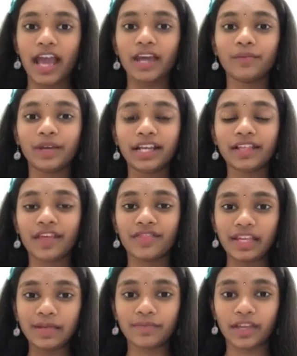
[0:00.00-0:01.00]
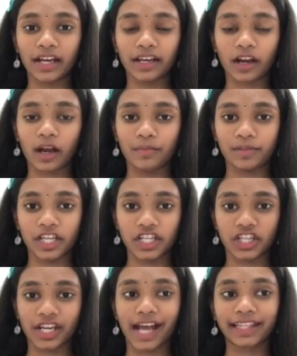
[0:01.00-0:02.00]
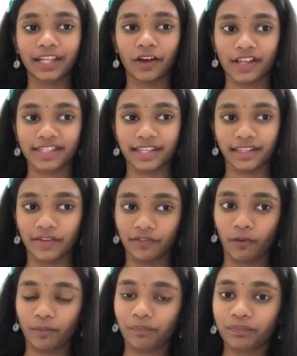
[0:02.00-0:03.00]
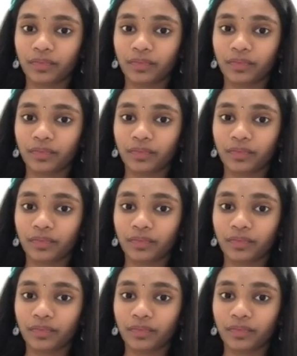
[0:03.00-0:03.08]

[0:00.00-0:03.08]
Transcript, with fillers: and winning the Dimthana competition at the Austin level.